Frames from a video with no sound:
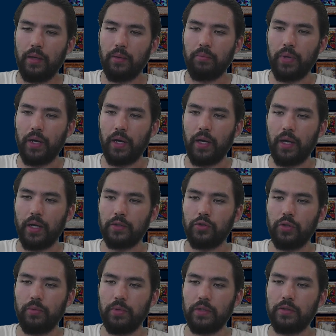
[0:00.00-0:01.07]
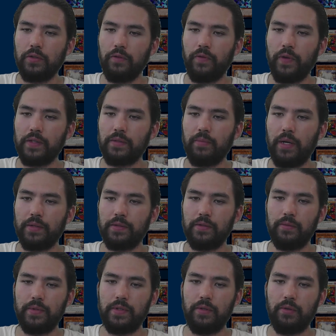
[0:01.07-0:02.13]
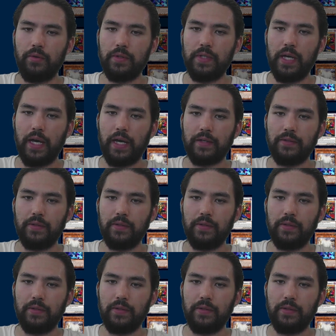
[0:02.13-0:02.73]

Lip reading: by attributing 2 face-up monsters with 0 attack.